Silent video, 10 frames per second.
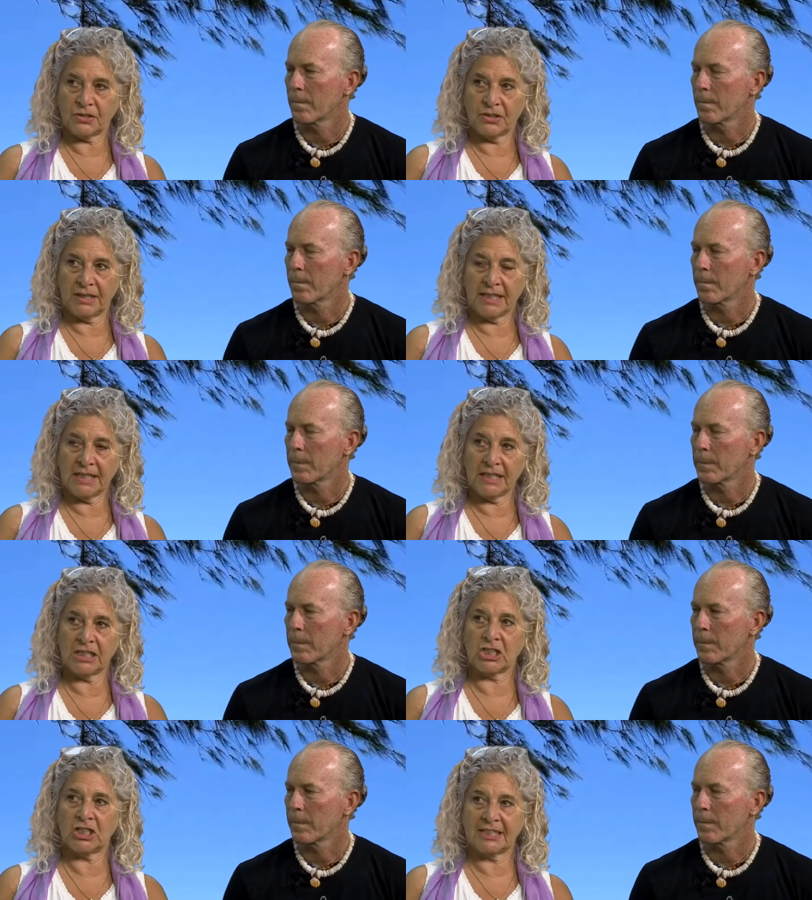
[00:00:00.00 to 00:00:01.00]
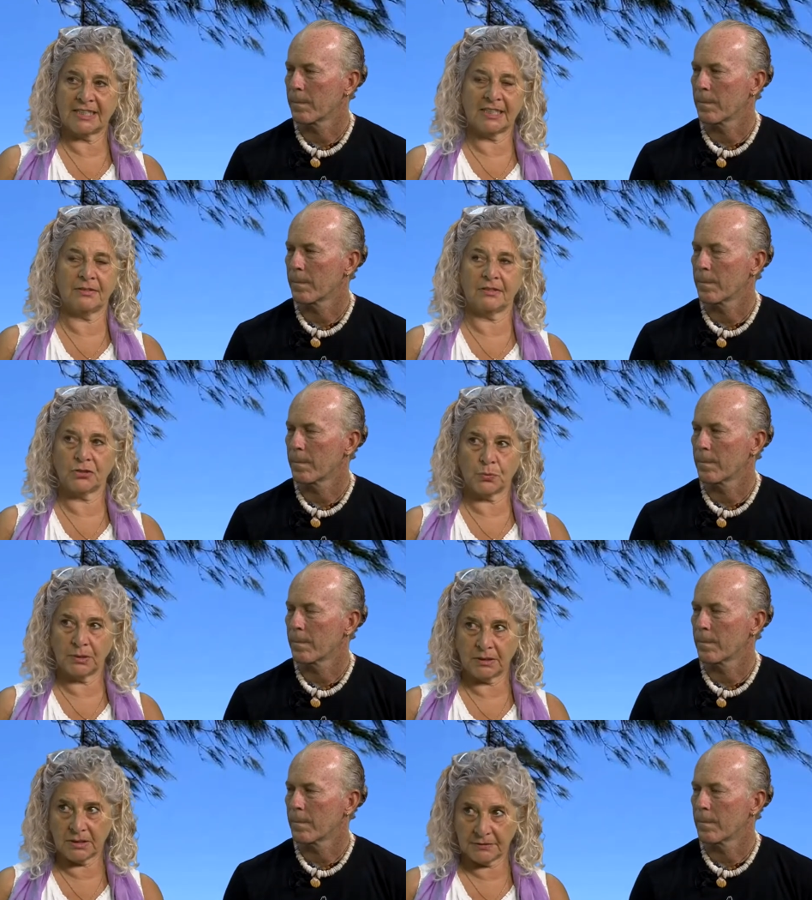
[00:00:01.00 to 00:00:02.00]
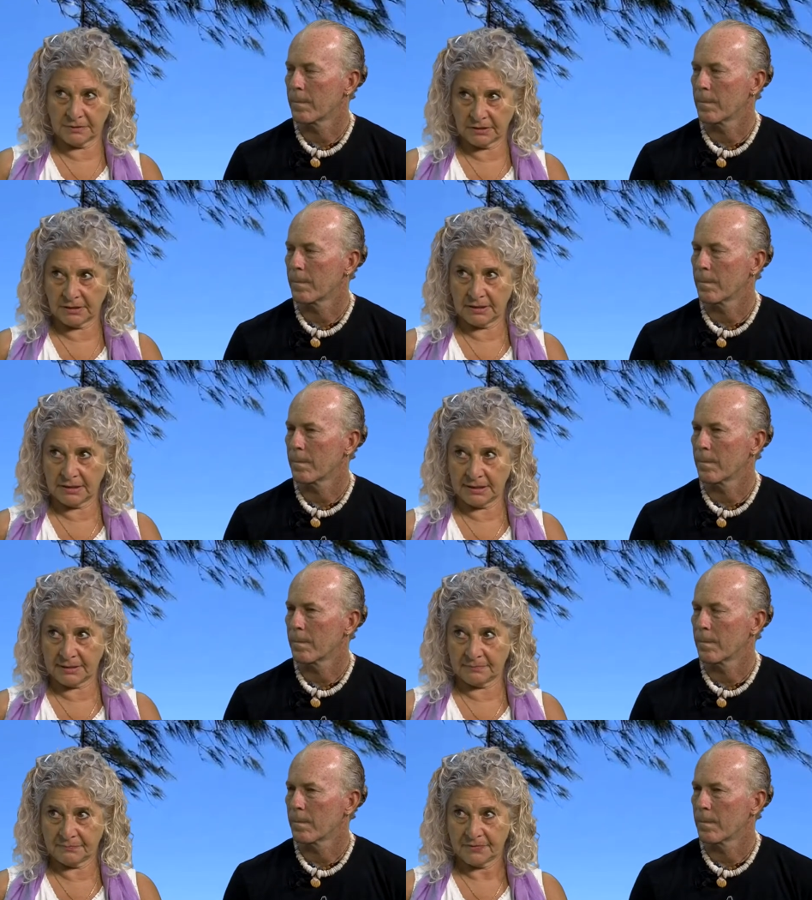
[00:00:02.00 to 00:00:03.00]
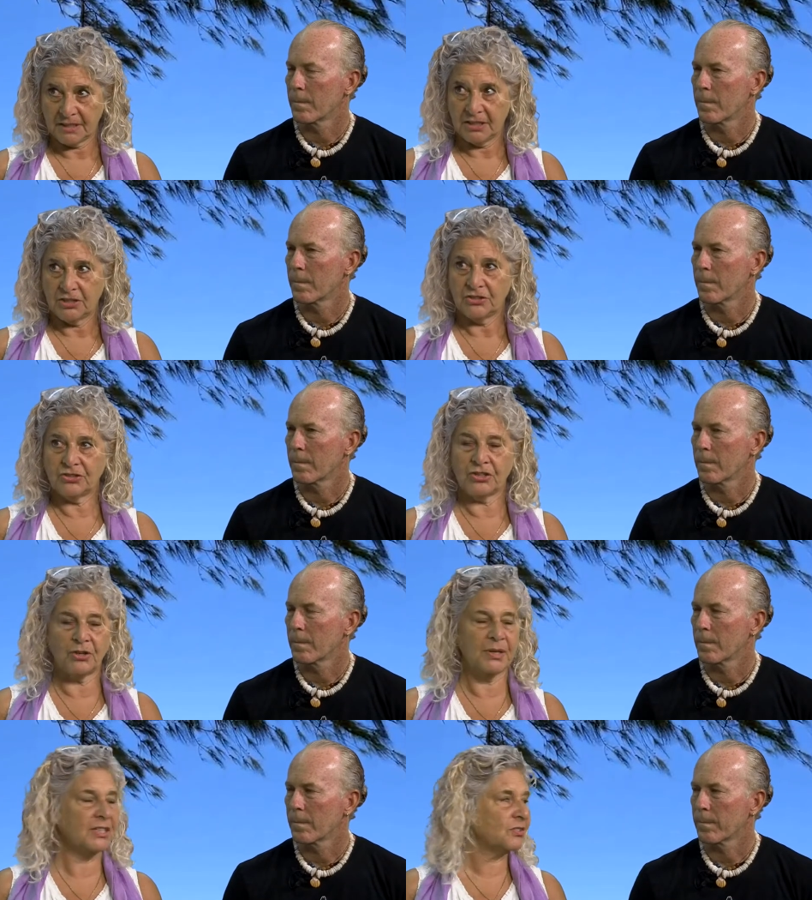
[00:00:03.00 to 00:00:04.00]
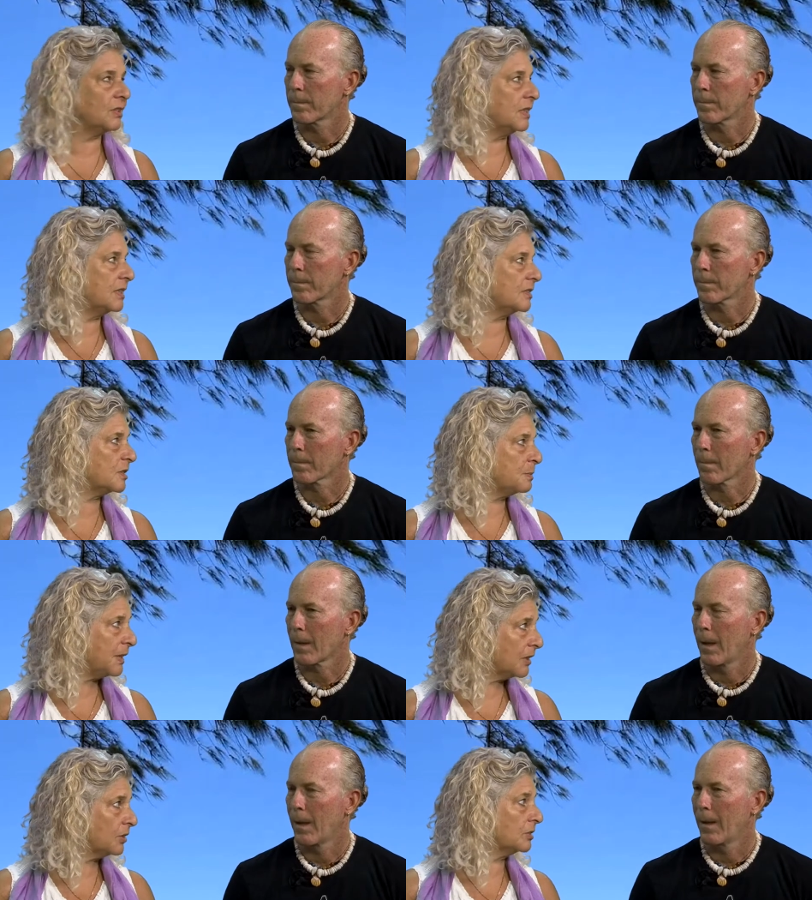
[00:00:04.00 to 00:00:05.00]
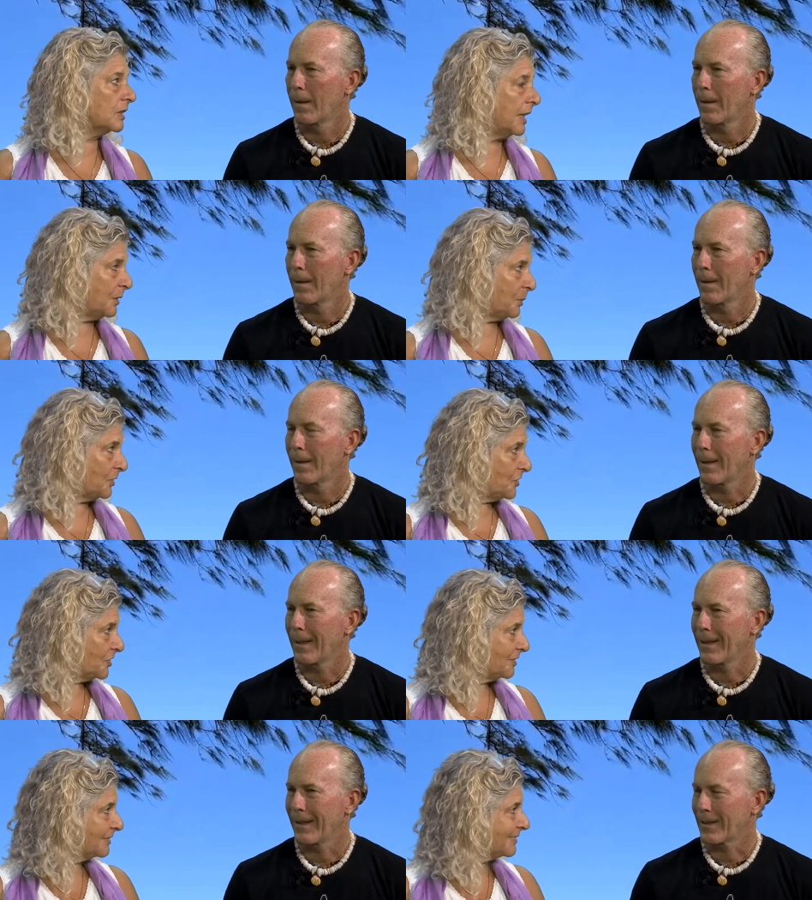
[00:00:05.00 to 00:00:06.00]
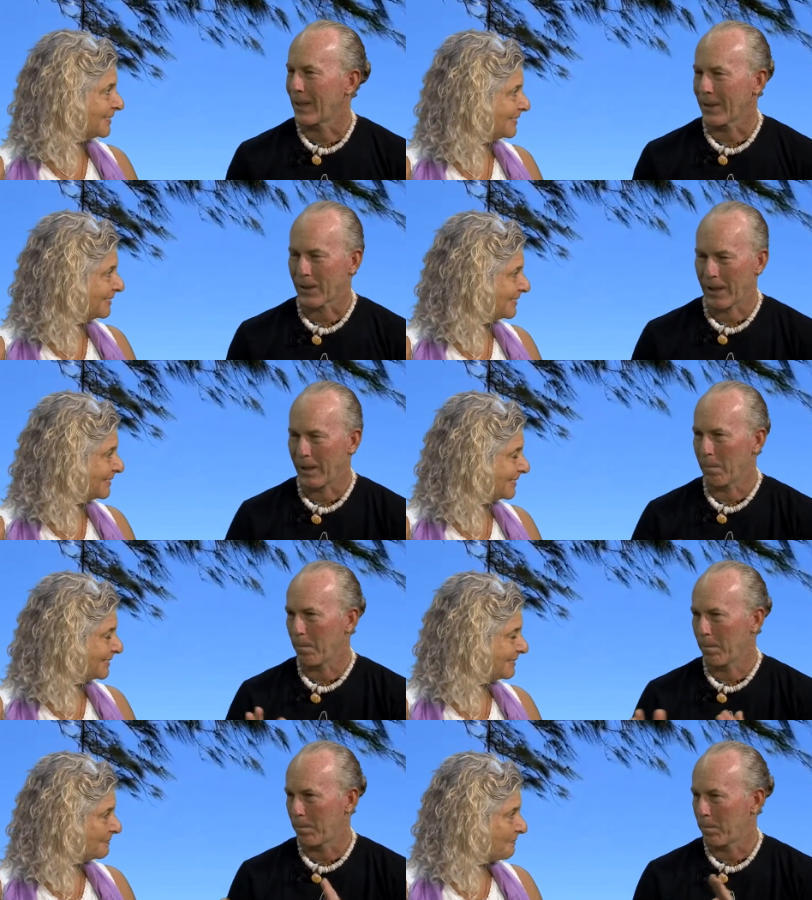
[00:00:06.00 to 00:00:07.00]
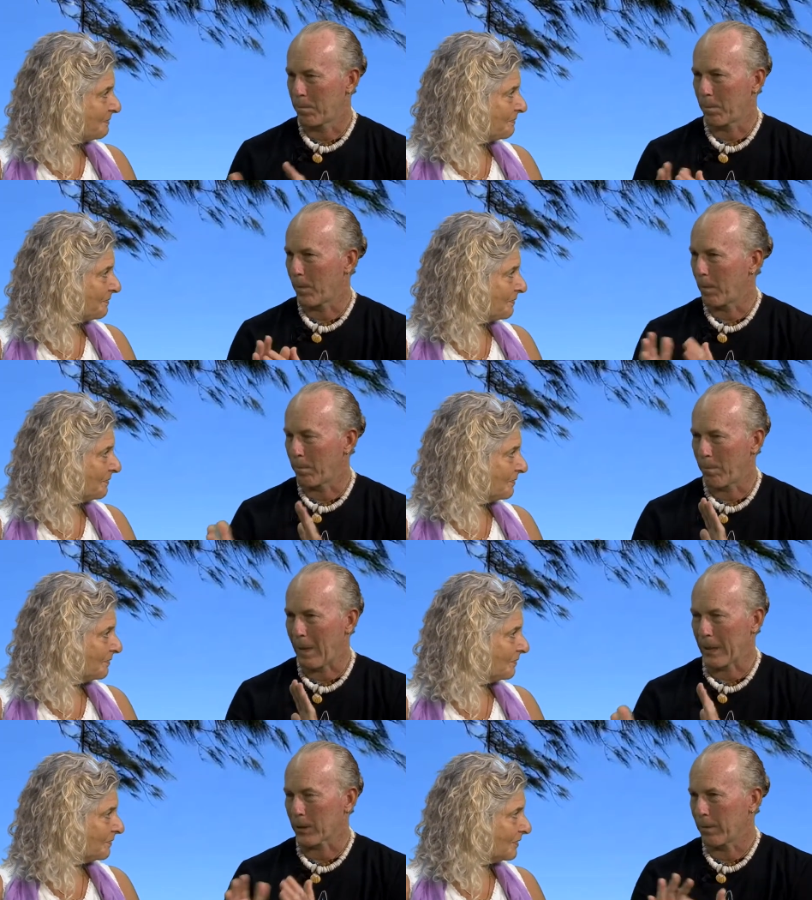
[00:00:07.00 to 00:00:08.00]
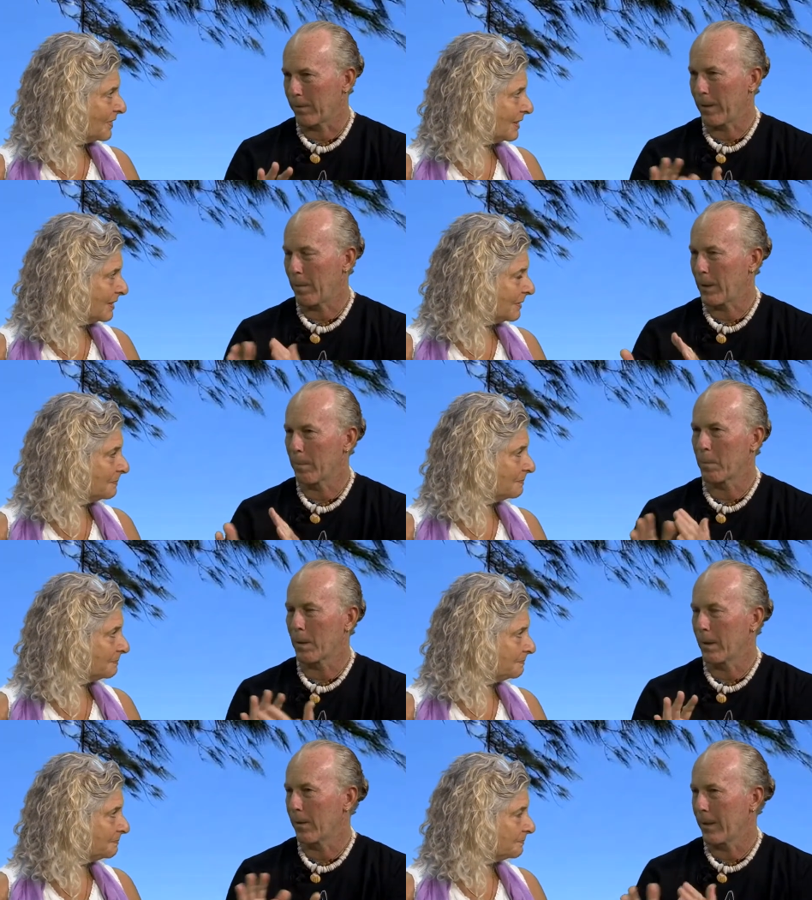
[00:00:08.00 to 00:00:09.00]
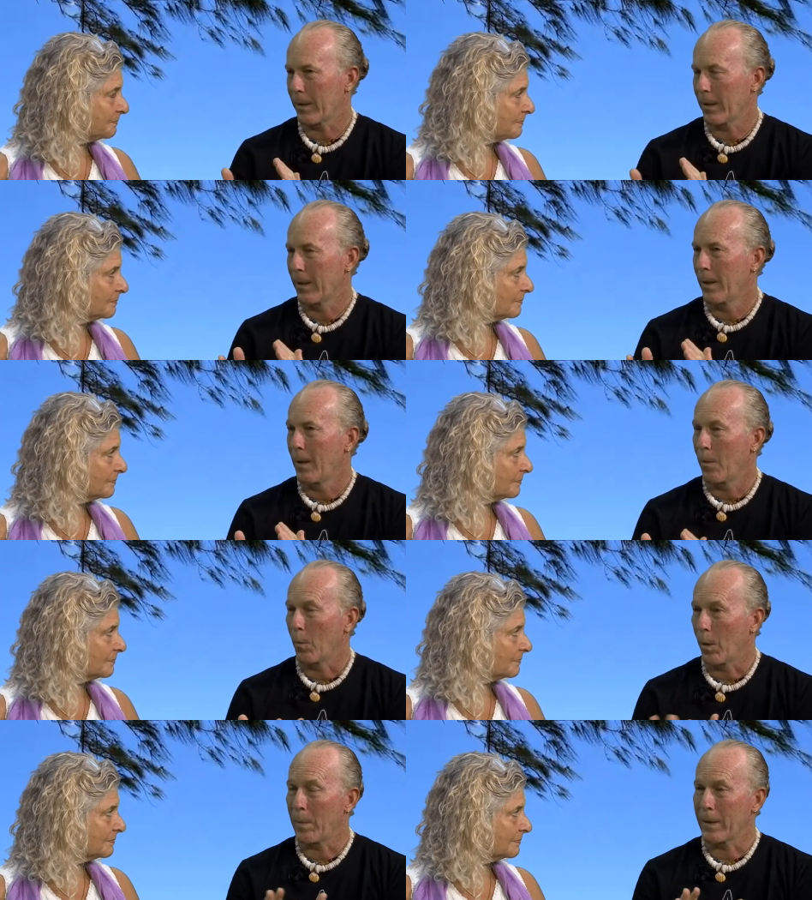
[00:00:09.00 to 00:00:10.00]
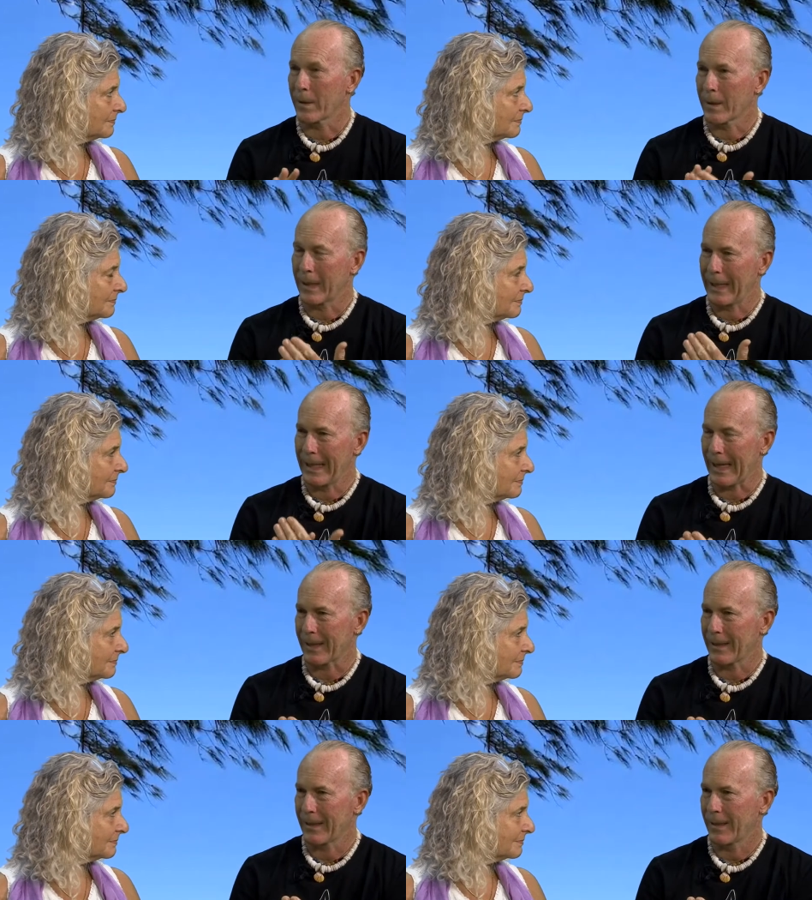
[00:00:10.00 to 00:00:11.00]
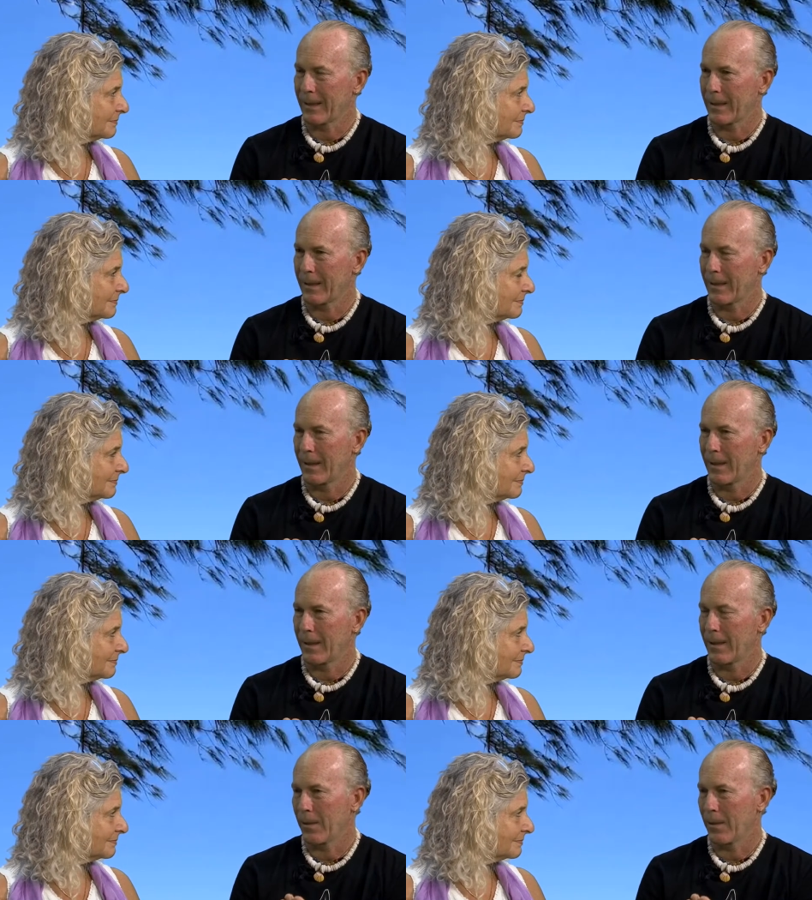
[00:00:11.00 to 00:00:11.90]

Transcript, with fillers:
Speaker 1: going to hear and see things really differently than him. Mm -hmm. So he's going to need to speak her language. And
Speaker 2: it's that same masculine feminine polarity. Women connect in